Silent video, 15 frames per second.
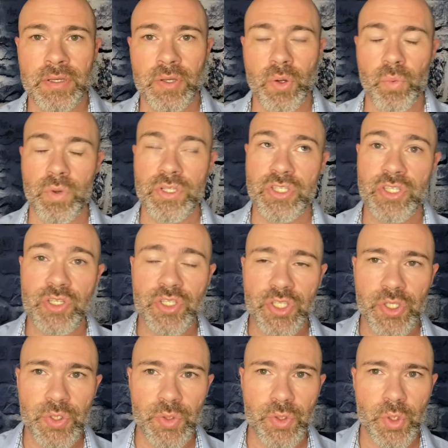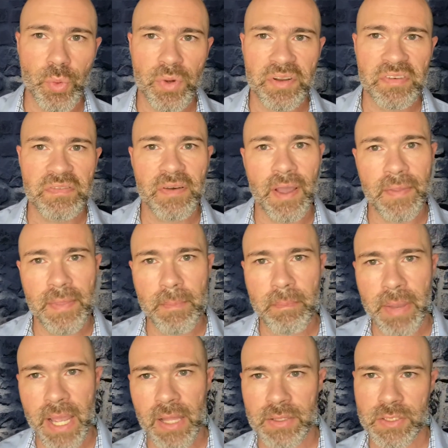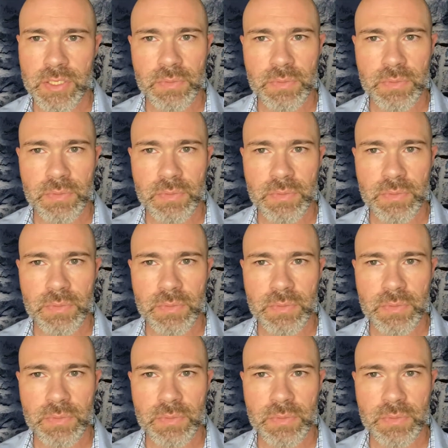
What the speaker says: Once you do, you want to find the balance